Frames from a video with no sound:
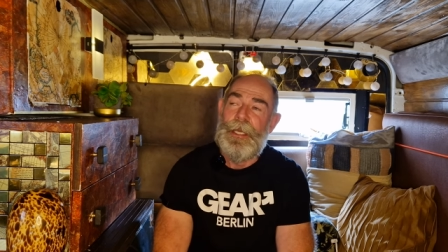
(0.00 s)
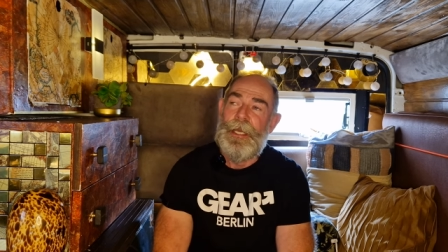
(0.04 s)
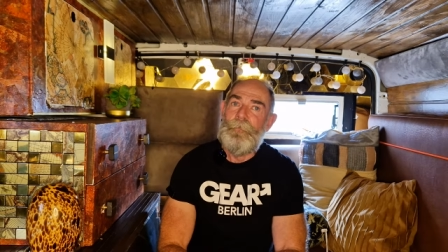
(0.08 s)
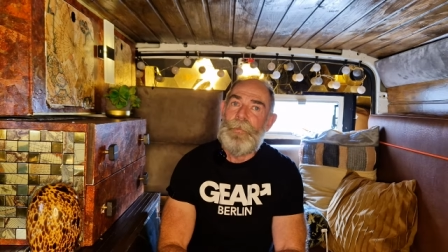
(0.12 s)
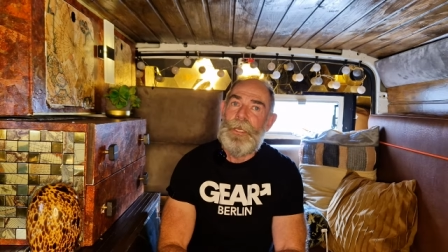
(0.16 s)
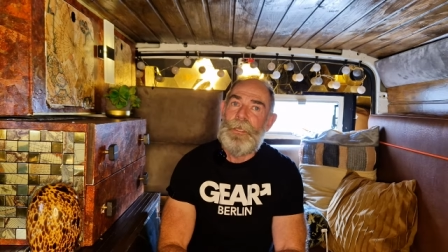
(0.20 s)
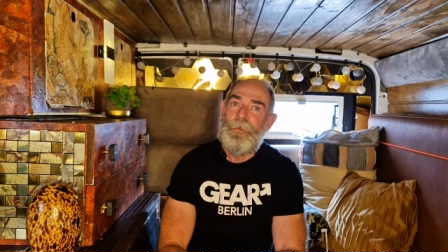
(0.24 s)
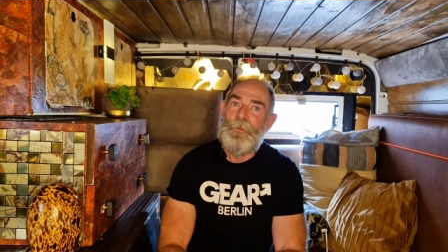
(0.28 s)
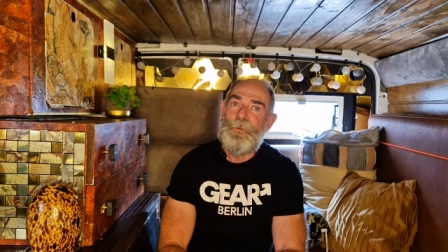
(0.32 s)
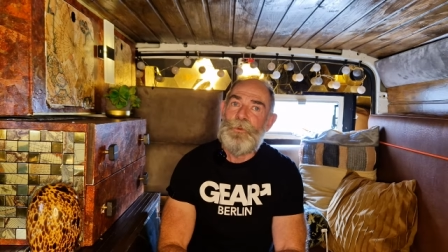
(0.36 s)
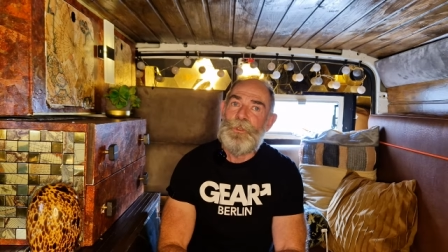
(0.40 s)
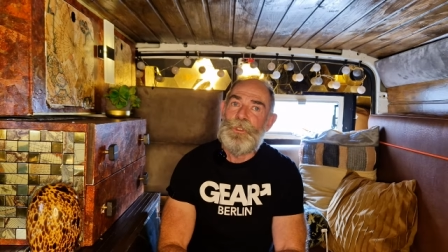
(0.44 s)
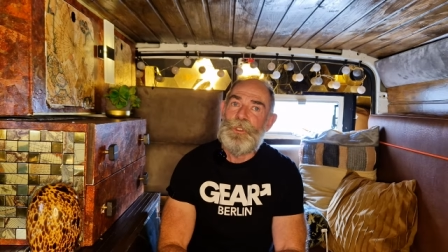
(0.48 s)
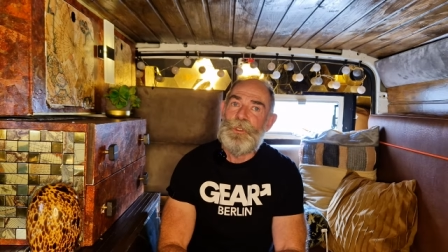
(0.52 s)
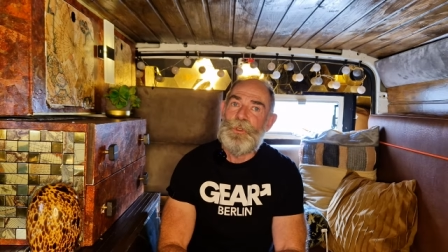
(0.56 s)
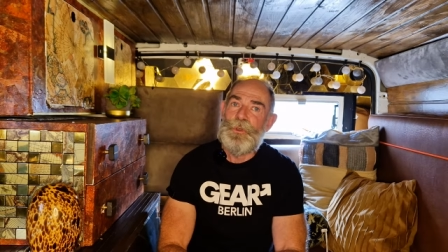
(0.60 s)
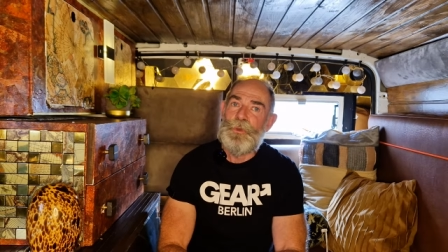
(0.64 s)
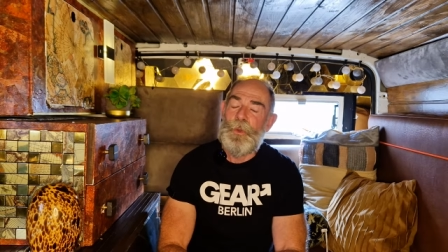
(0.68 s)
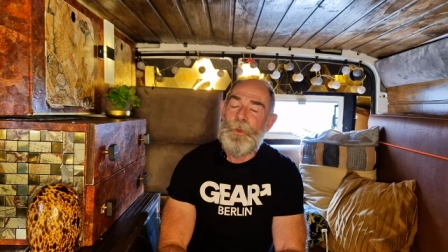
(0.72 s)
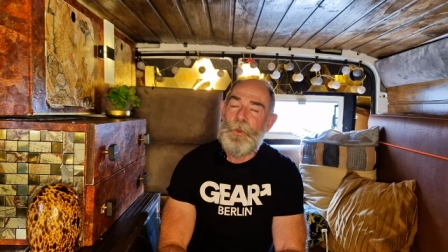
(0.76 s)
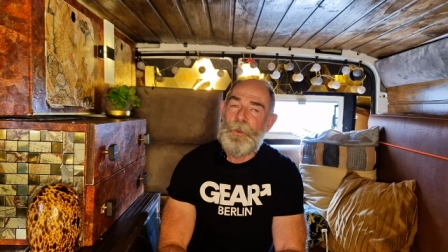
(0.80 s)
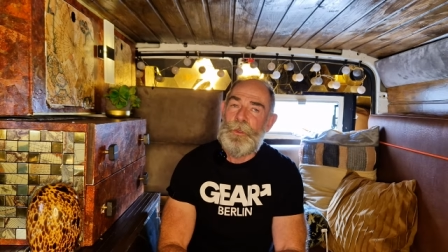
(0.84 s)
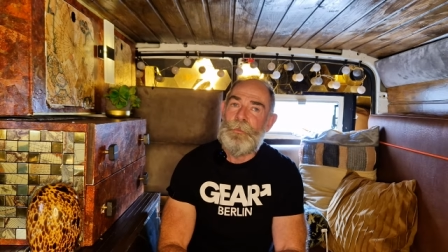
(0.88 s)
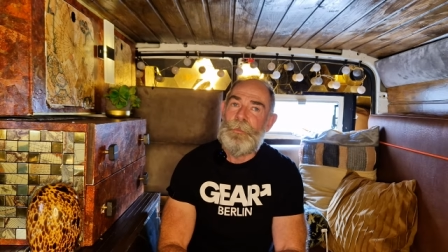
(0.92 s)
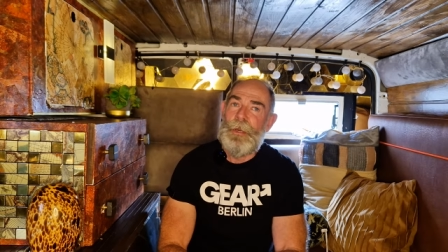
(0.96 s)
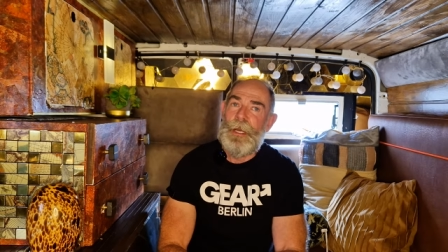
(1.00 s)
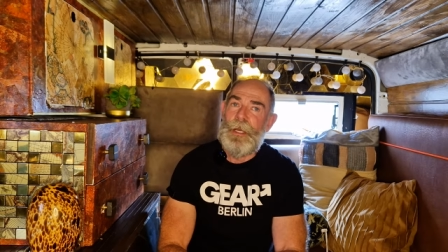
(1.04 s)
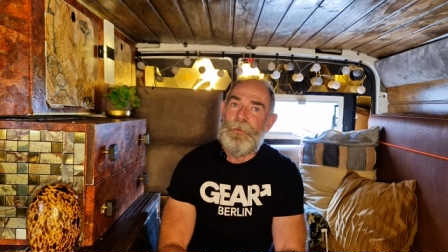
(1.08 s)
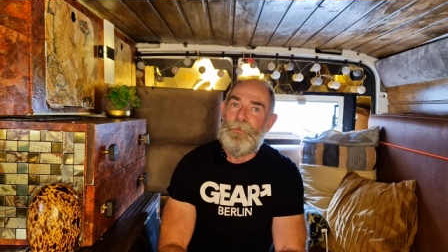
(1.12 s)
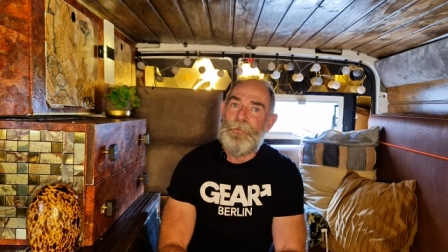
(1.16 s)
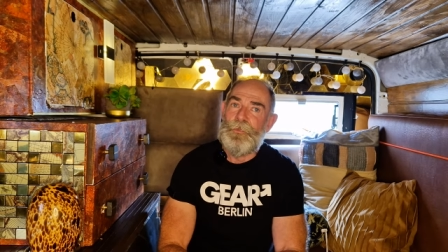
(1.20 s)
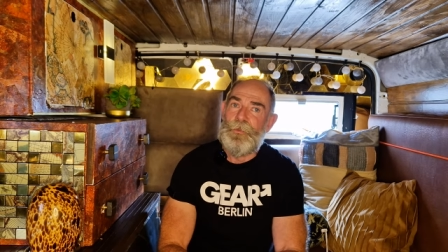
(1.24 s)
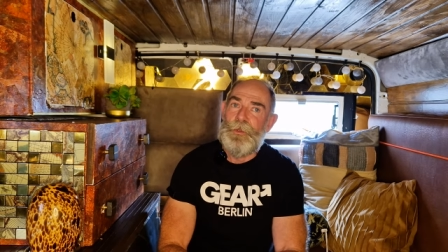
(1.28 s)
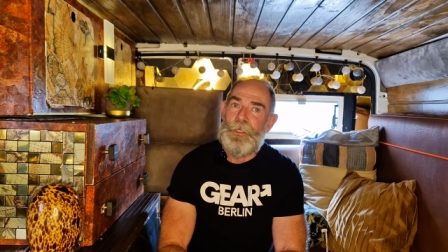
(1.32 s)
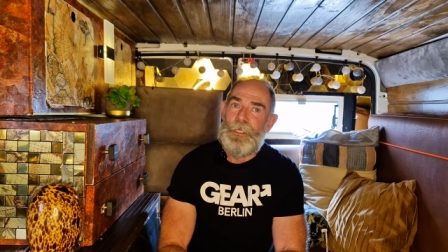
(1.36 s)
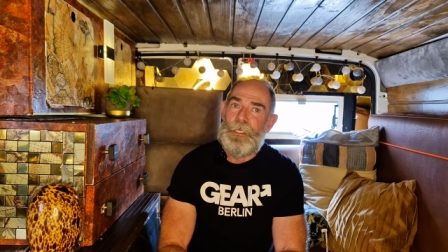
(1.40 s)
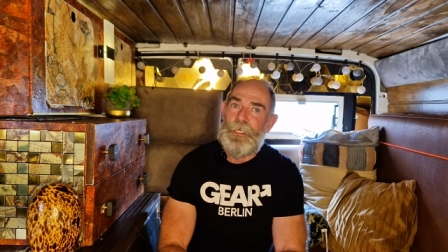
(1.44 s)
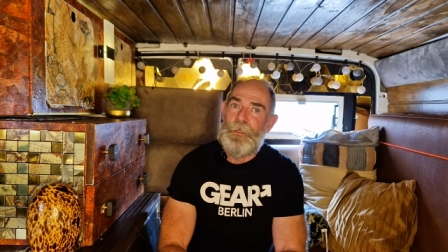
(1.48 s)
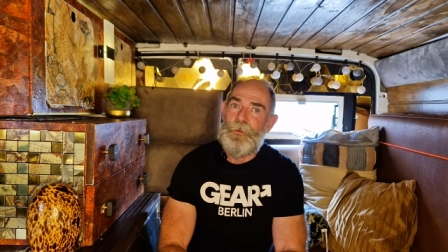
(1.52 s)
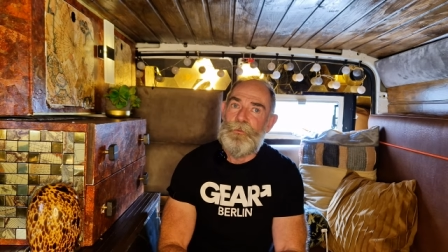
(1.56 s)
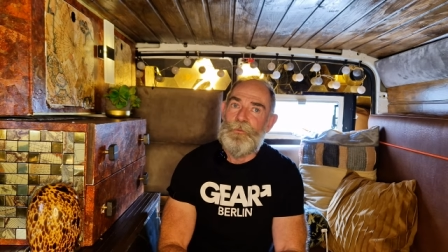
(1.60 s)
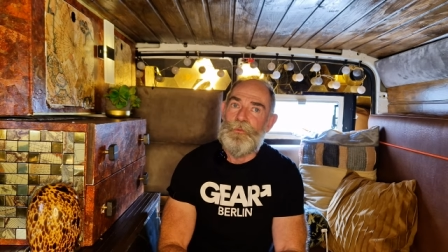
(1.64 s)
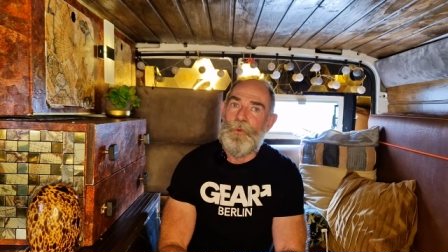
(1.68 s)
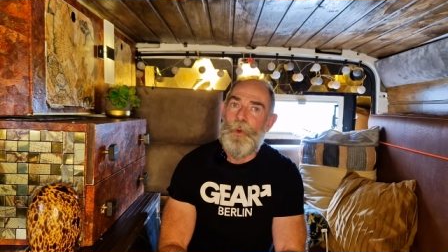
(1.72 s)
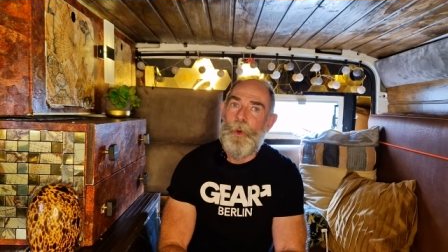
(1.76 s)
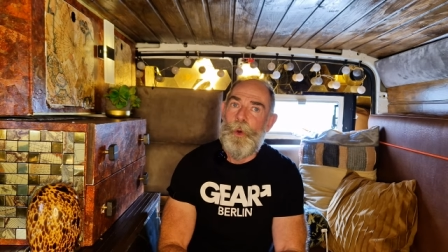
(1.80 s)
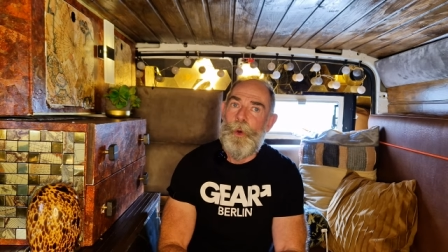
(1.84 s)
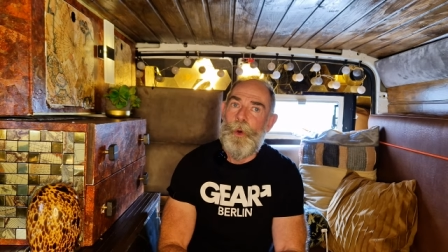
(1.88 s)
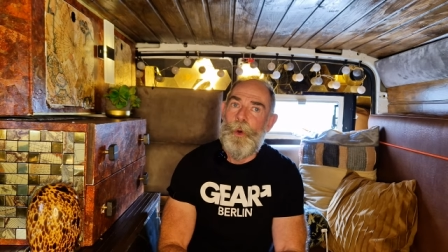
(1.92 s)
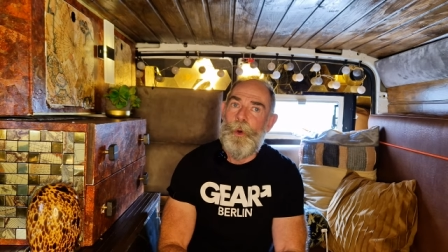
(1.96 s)
Maybe we should talk about the
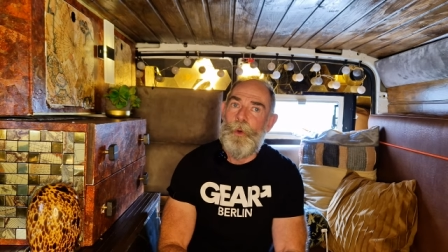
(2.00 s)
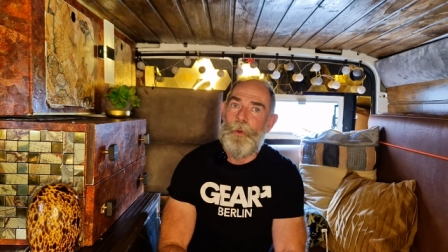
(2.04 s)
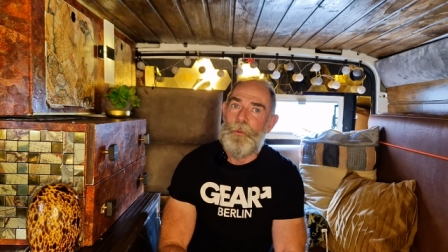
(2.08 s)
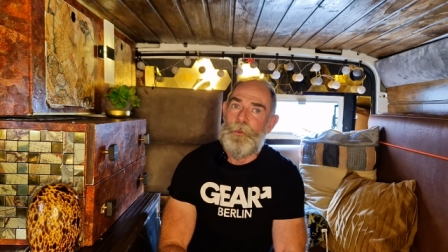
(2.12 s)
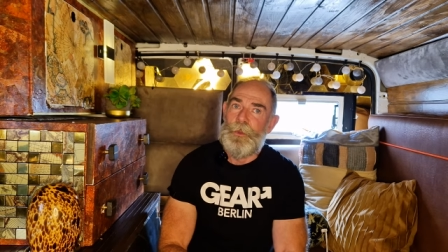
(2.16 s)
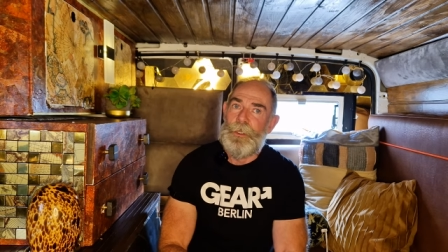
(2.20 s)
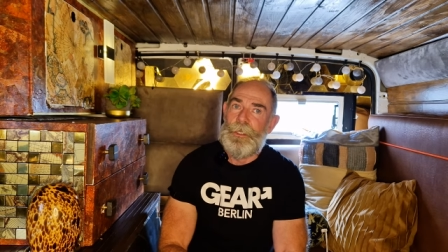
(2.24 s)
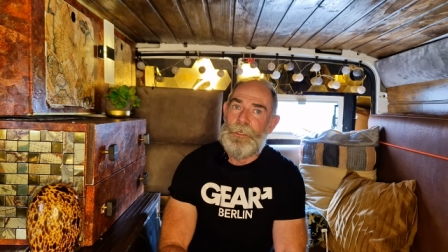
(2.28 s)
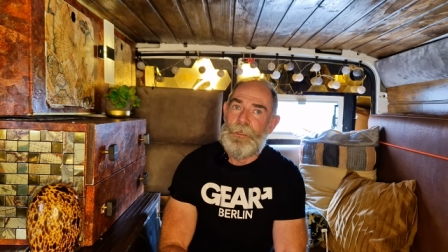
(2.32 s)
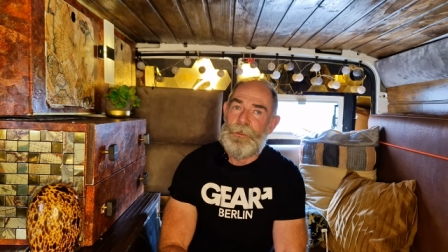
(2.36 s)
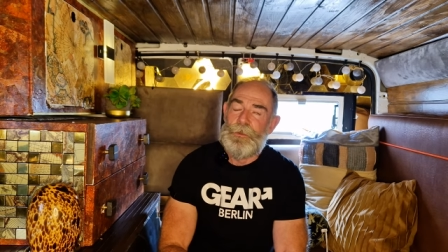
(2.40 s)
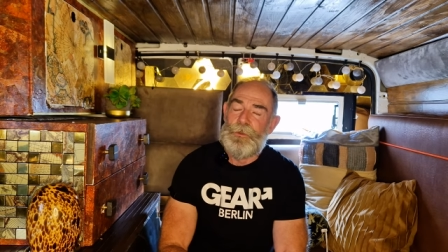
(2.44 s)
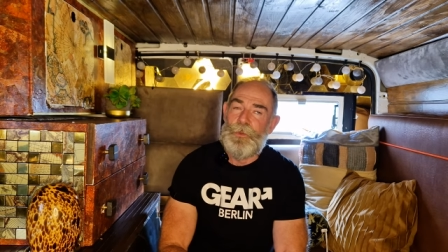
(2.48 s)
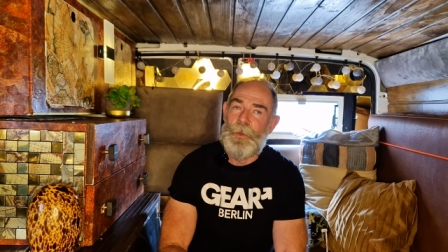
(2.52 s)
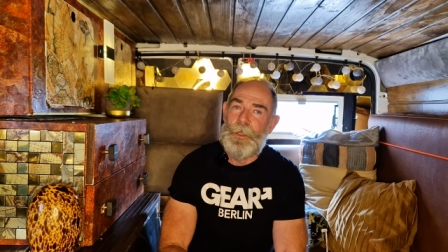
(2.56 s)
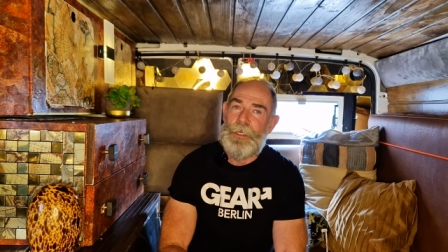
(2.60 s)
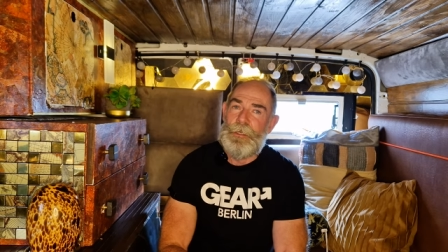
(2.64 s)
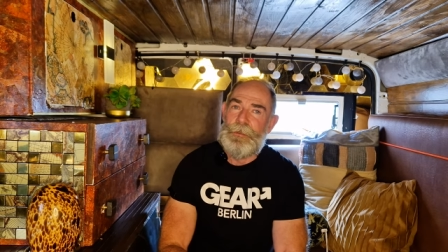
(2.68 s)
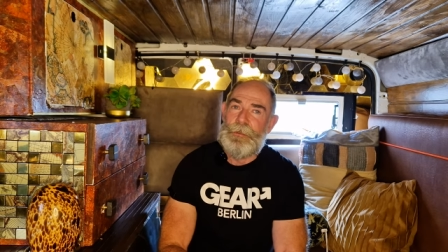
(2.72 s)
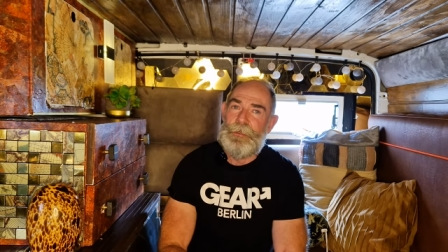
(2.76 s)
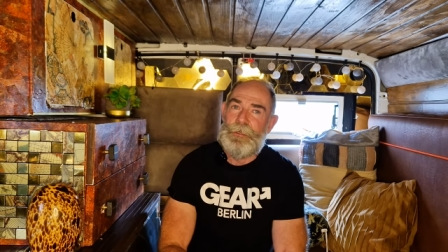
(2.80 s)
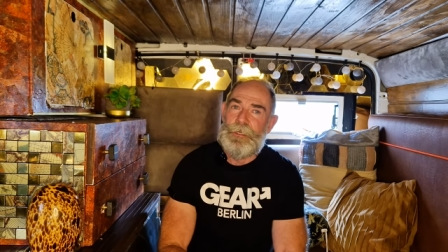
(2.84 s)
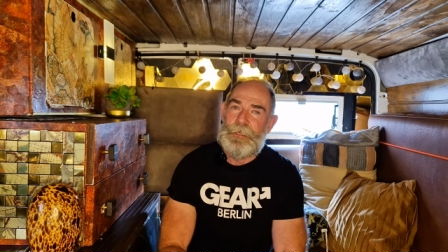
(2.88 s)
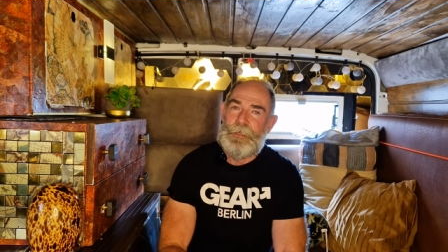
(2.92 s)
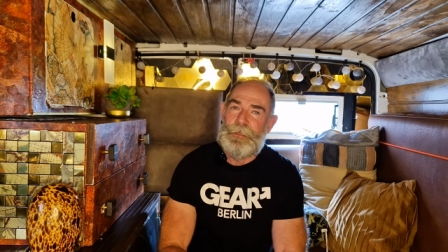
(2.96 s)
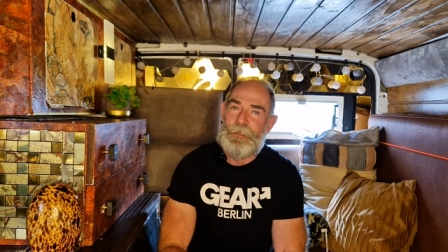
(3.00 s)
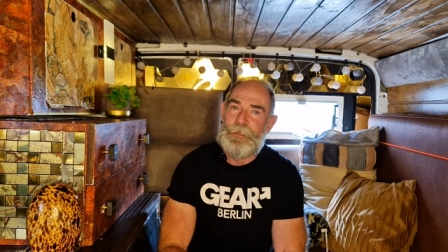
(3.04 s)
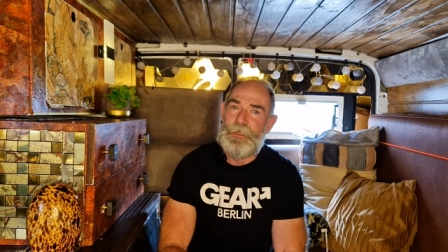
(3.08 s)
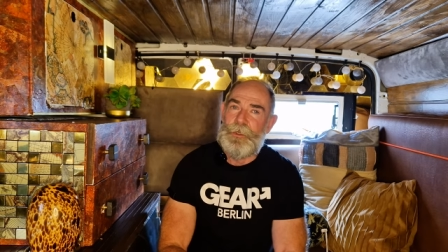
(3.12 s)
roaring twenties,